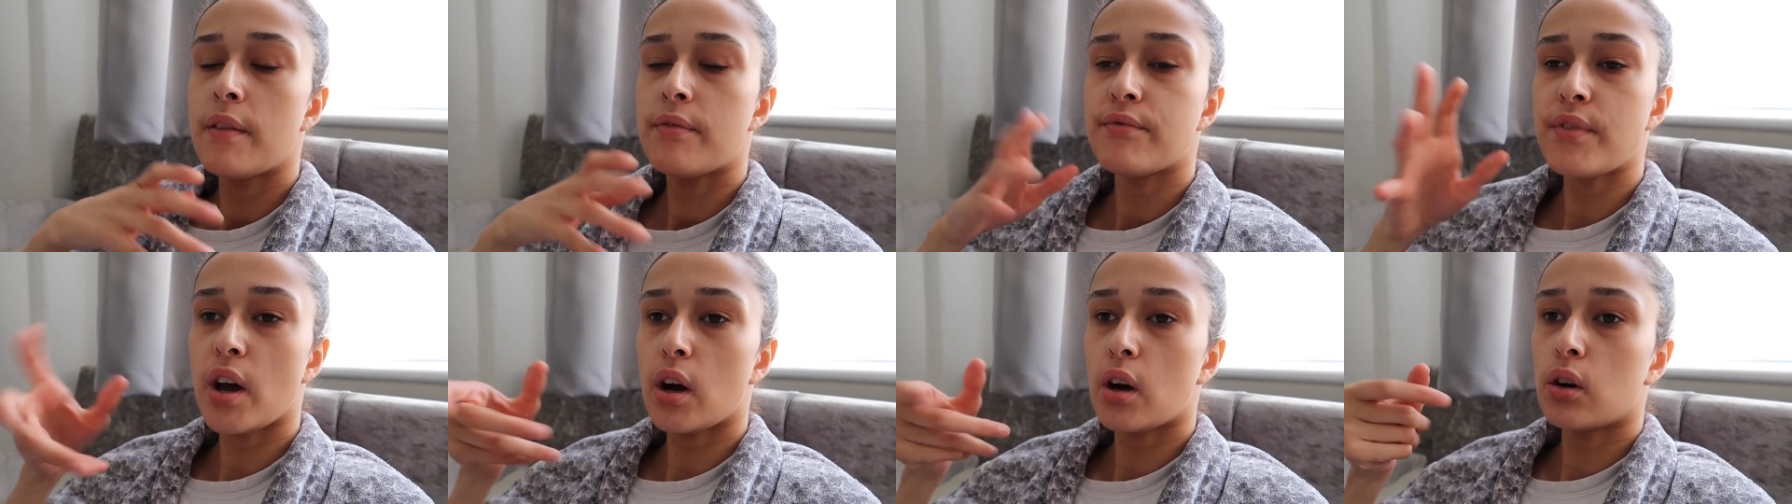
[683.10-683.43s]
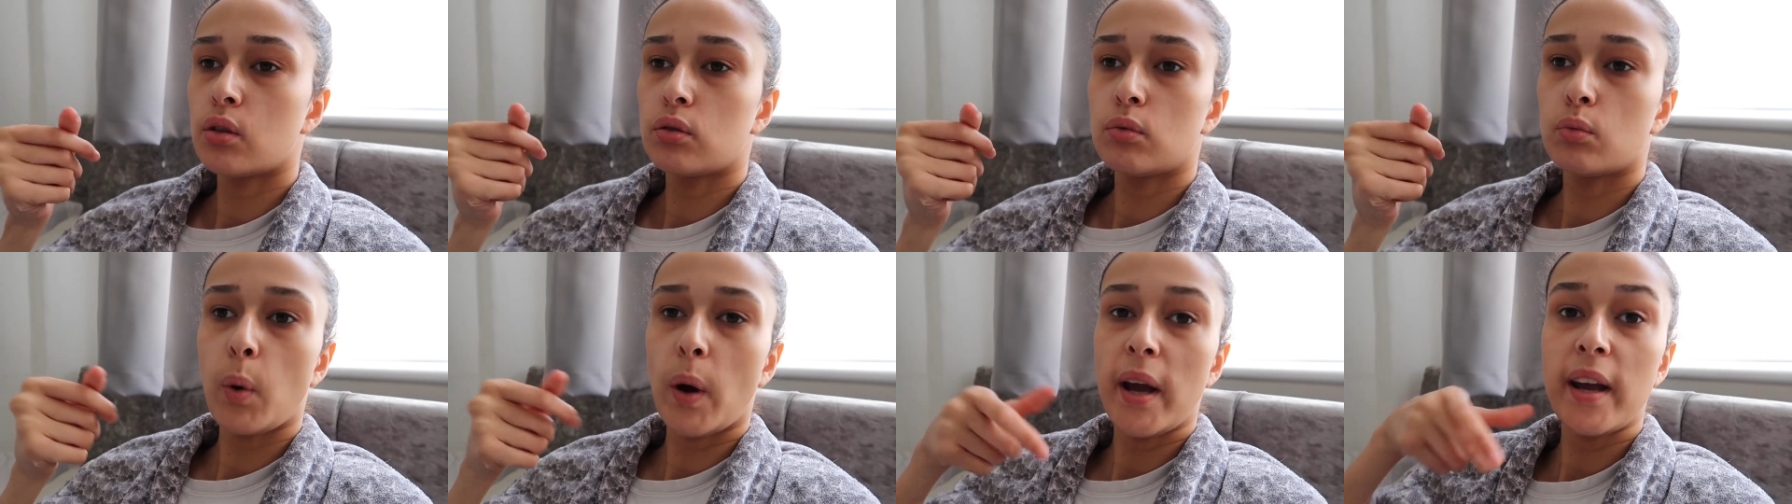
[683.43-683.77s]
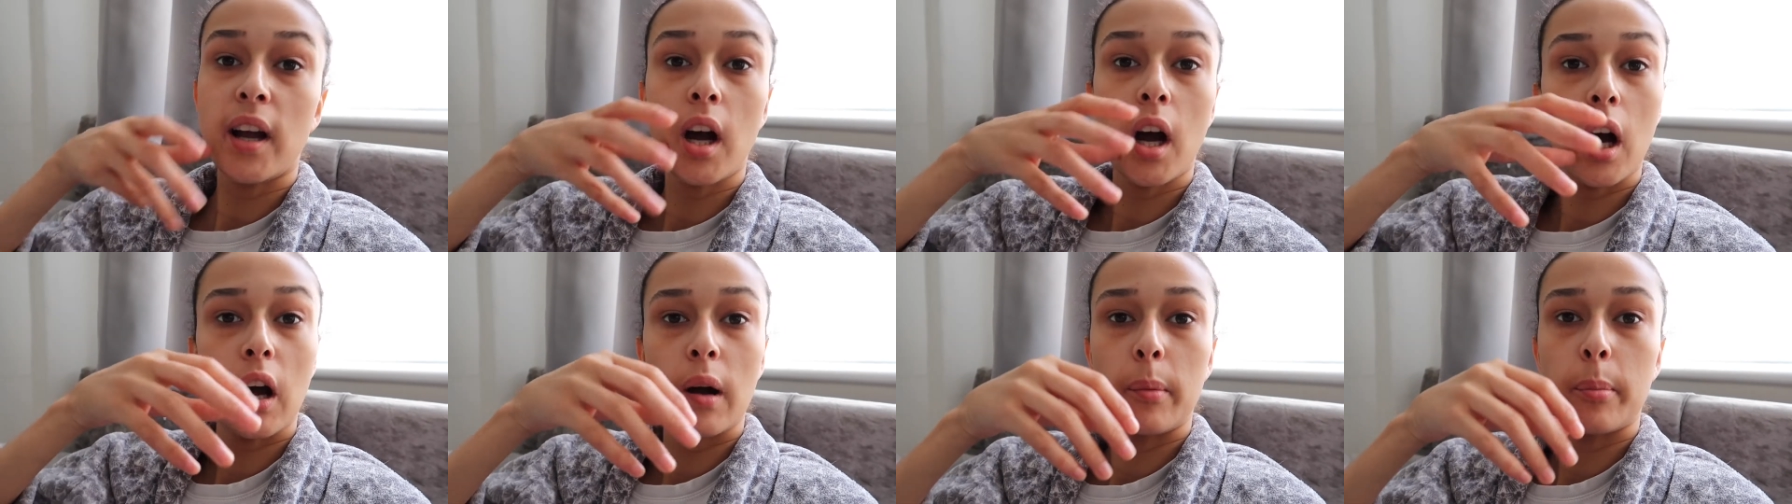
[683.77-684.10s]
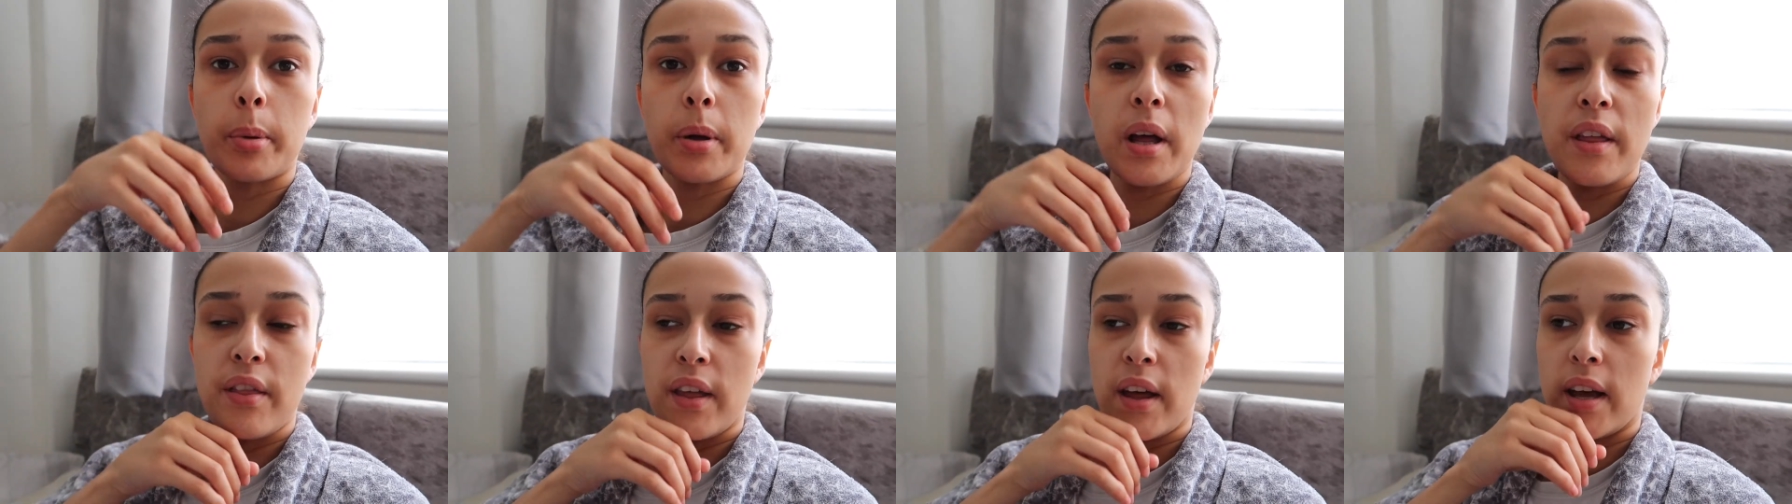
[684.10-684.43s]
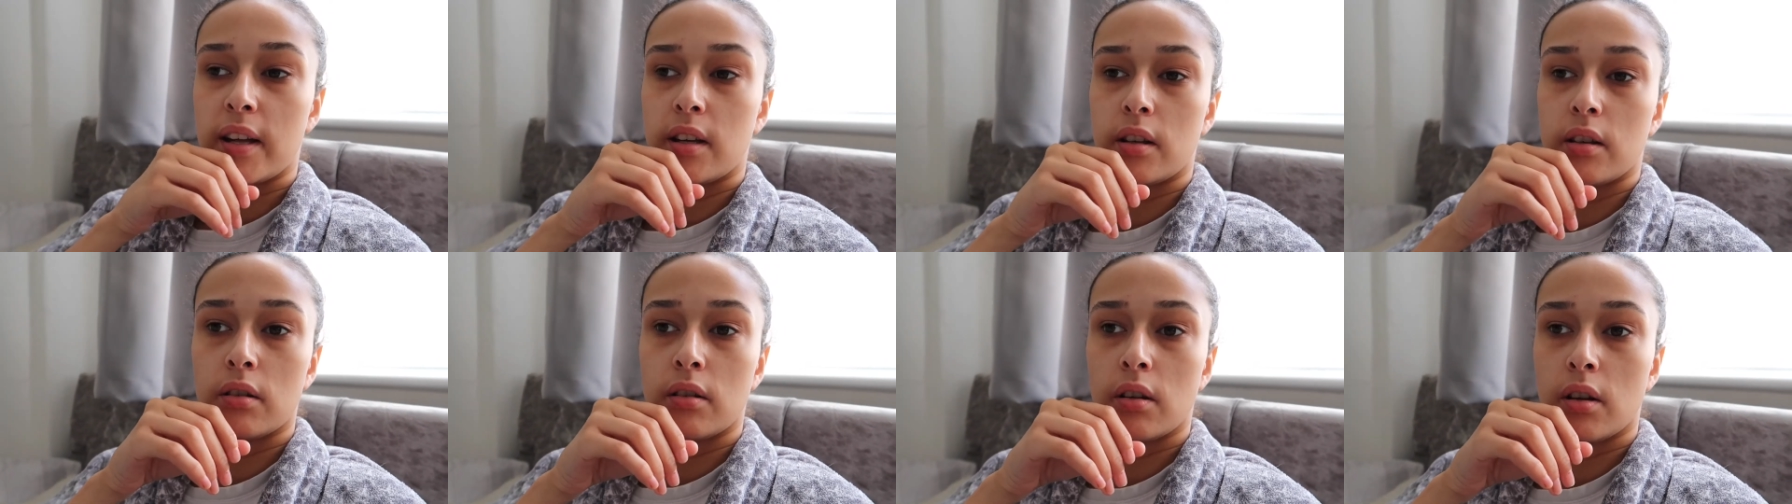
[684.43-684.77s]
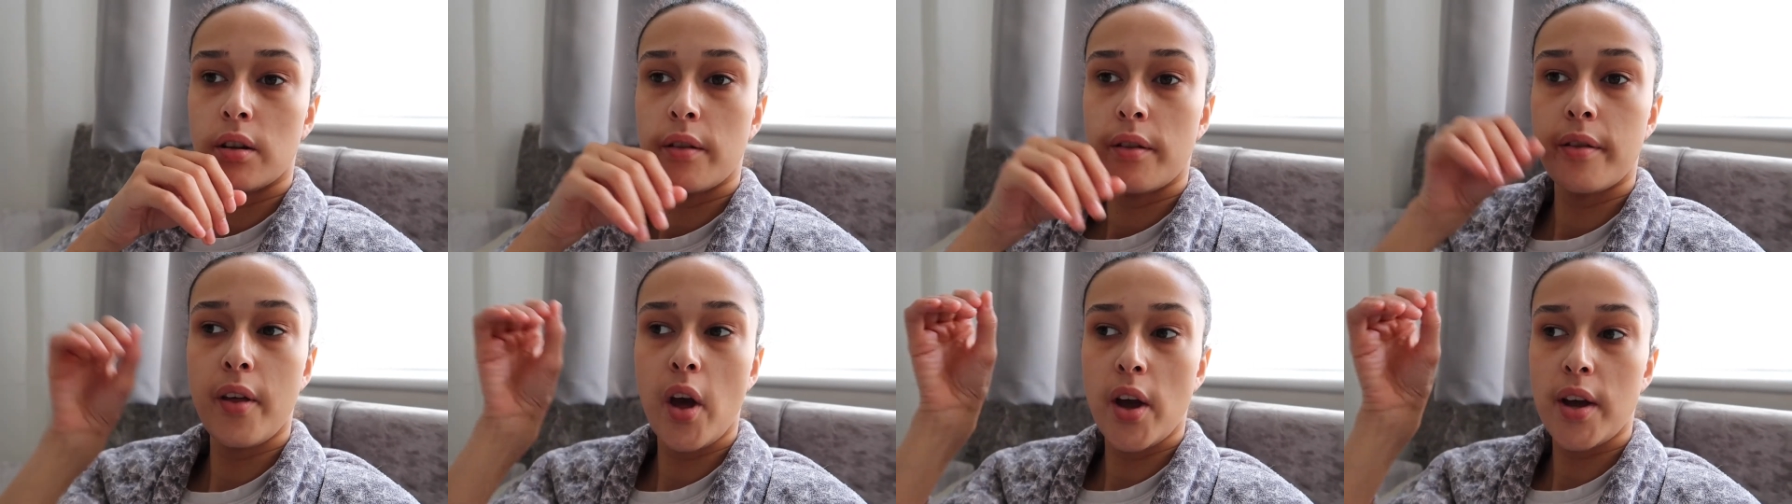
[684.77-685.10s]
they'll wake up and then
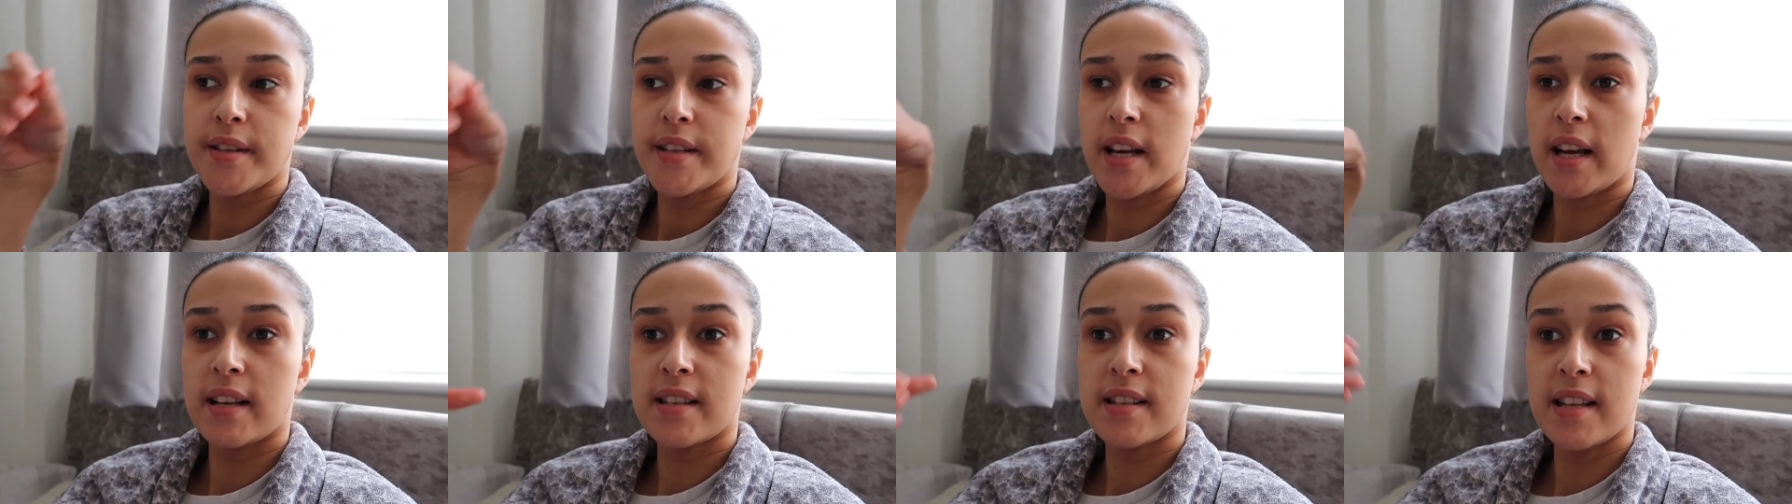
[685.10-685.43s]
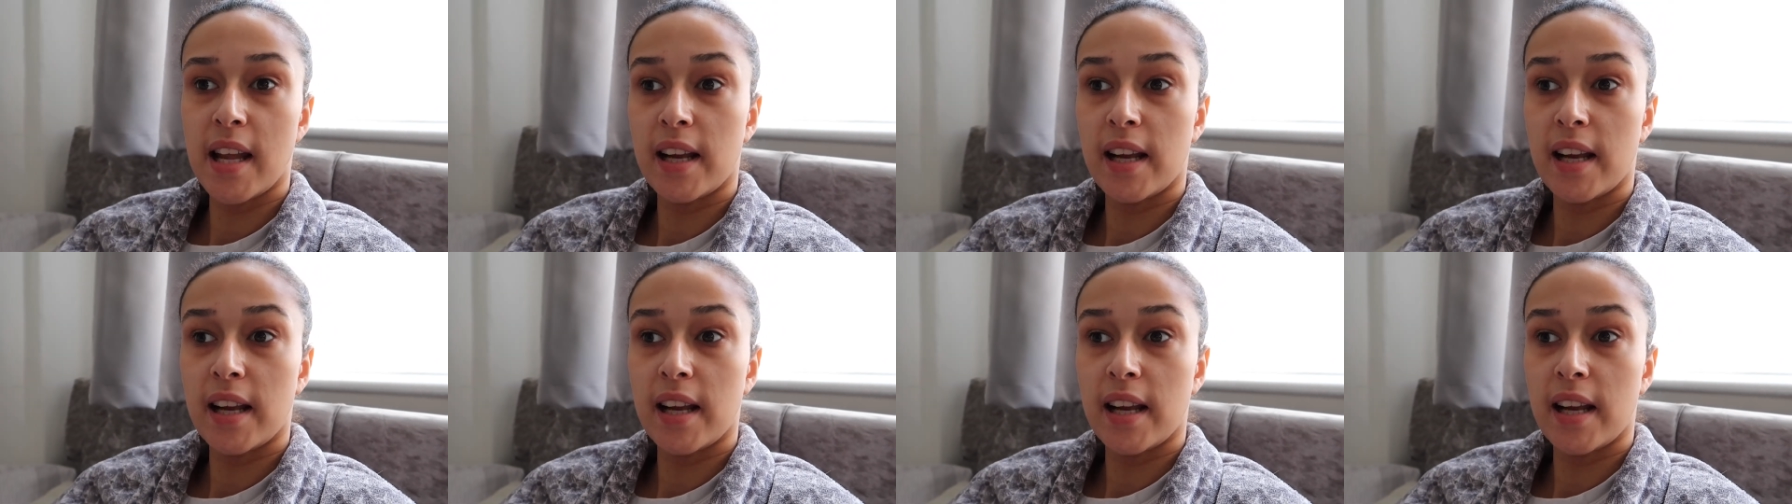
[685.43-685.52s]
30 seconds